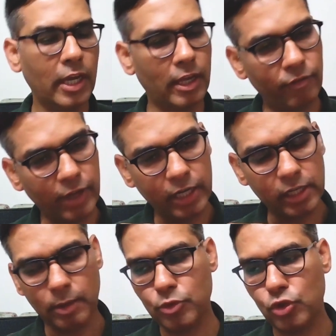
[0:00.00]
And when it
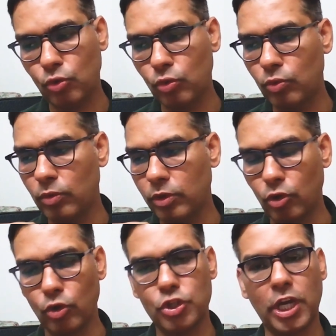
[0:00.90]
comes to
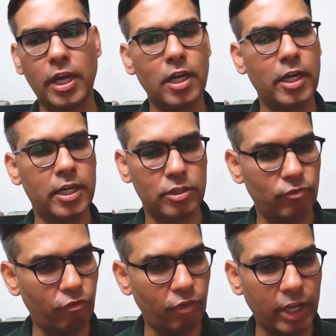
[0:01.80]
channel, it
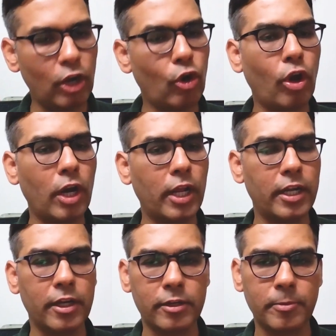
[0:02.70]
is very
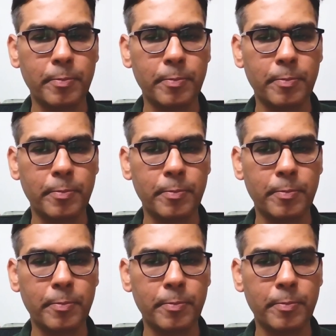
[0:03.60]
non-linear.